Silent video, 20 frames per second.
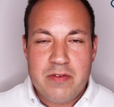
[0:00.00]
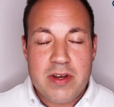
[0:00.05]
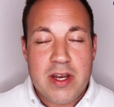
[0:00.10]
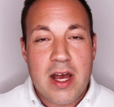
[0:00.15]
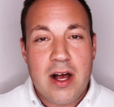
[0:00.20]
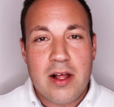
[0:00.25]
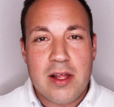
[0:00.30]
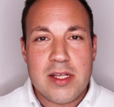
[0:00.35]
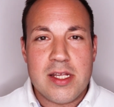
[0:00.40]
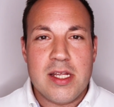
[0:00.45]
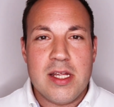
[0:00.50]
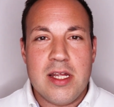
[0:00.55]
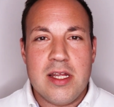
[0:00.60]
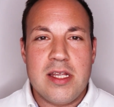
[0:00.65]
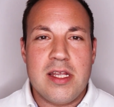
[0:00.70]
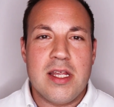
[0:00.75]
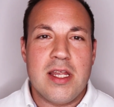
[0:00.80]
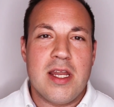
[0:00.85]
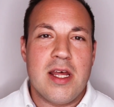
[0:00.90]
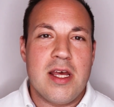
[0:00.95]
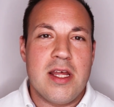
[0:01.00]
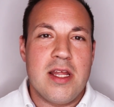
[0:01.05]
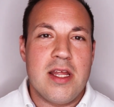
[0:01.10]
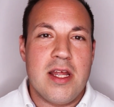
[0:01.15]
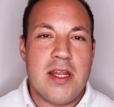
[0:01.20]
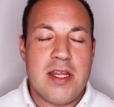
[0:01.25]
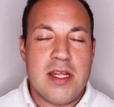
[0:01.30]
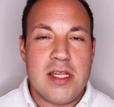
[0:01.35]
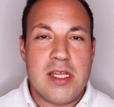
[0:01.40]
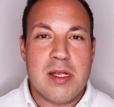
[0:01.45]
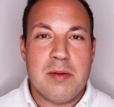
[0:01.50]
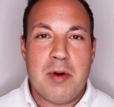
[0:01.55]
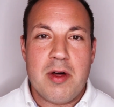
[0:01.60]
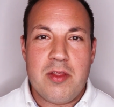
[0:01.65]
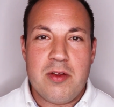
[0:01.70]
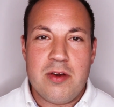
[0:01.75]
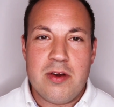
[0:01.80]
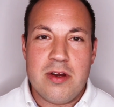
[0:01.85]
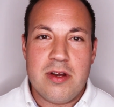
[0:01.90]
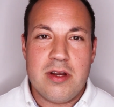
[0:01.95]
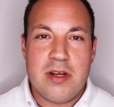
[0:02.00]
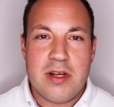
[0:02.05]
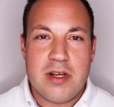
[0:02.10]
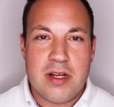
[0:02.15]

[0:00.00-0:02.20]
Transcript: analysis, and I did some other